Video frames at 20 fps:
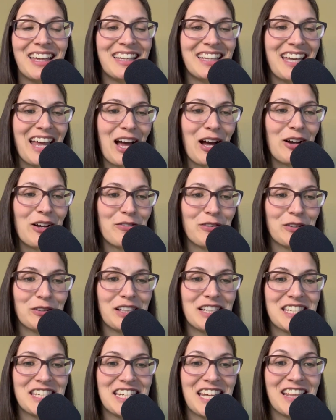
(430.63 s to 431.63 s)
Now, if you're
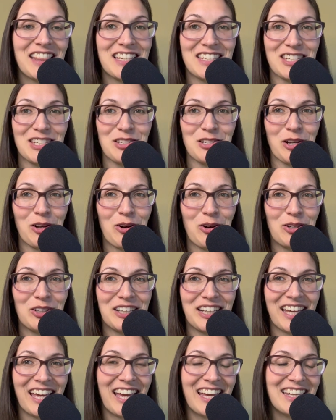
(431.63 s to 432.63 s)
listening, this is Nicole
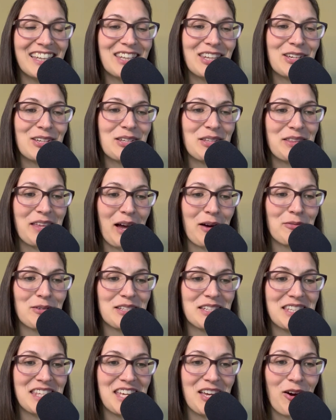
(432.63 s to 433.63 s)
again. The, that
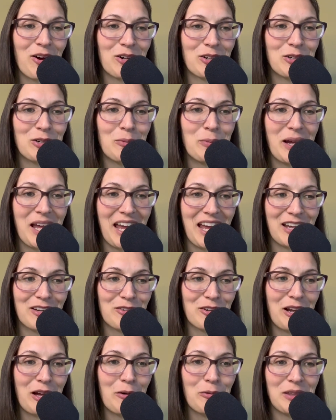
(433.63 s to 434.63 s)
was the article by
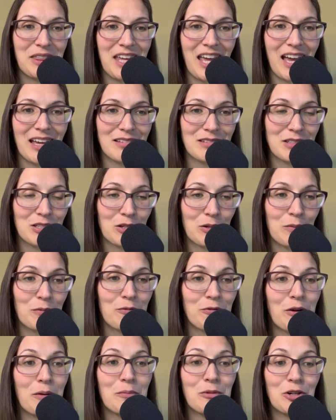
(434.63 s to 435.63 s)
Andrea with the excerpt
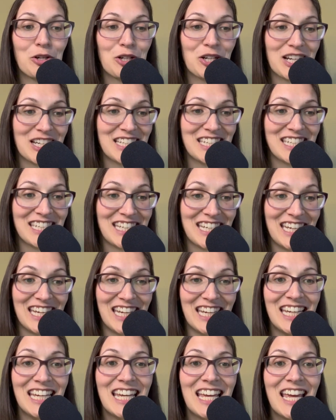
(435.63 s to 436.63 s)
from
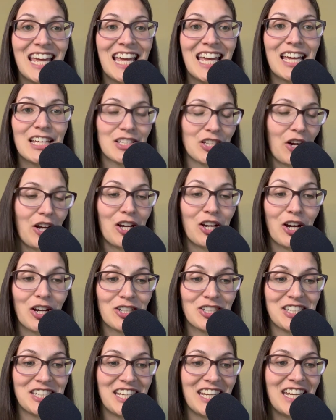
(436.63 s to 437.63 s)
Christy. Sorry,
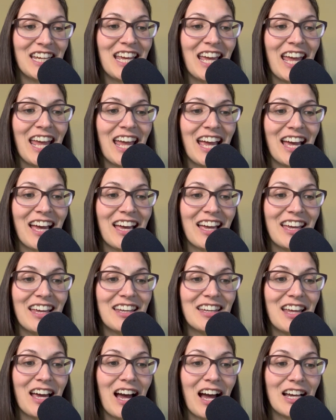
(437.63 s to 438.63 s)
Kirsty.
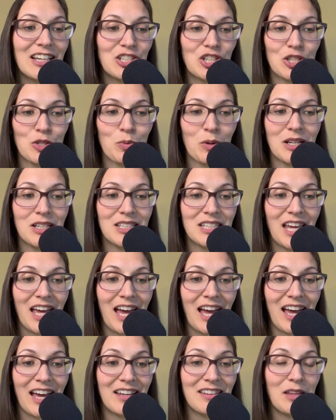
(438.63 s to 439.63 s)
And I just wanted to
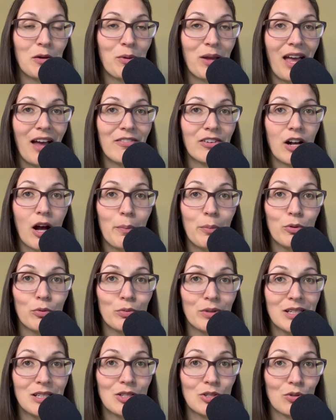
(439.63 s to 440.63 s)
add that we have a couple
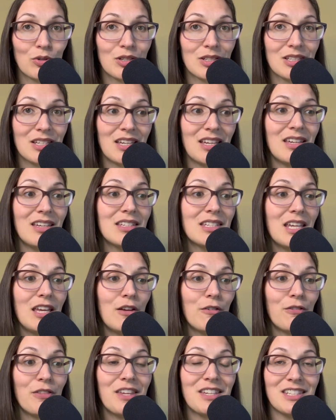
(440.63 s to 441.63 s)
resources
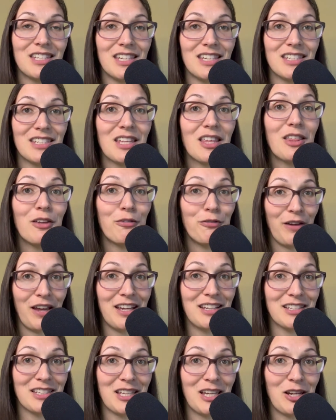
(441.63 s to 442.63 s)
if this is the
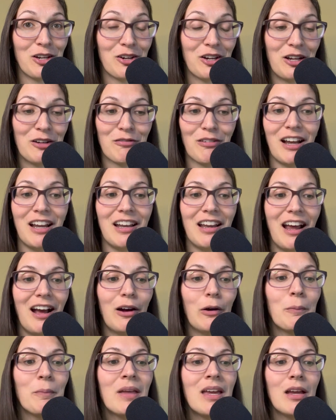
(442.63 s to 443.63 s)
phase that you're in right now.